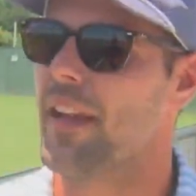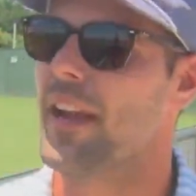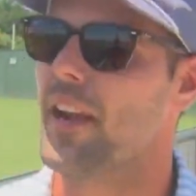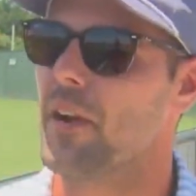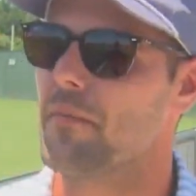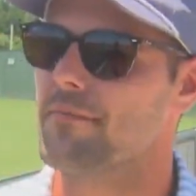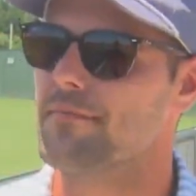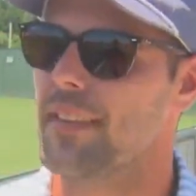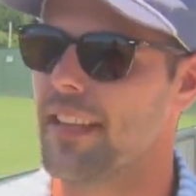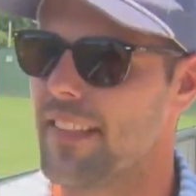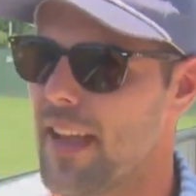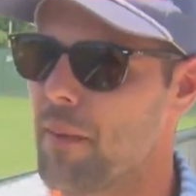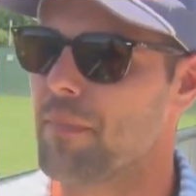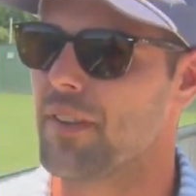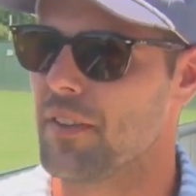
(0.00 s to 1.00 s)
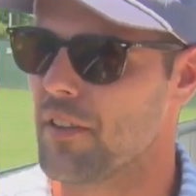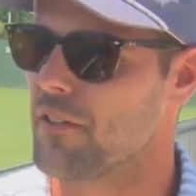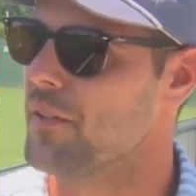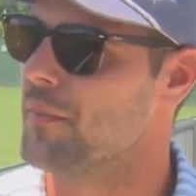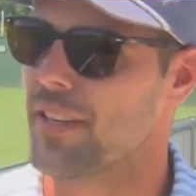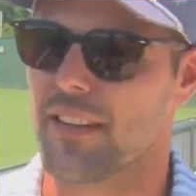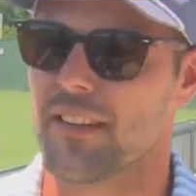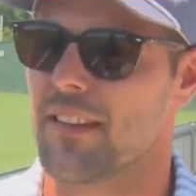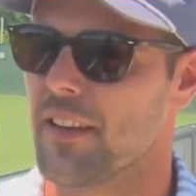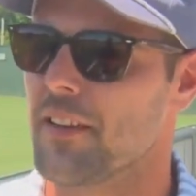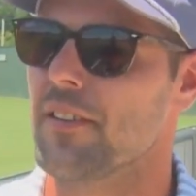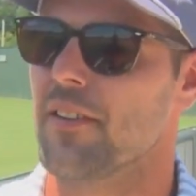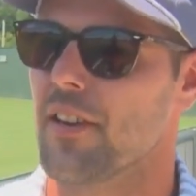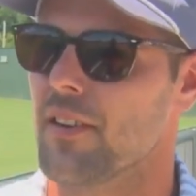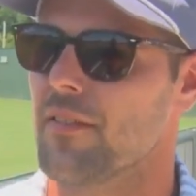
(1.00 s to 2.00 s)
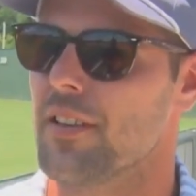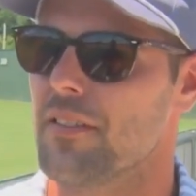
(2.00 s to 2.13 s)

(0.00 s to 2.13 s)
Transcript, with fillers: there in that position because they deserve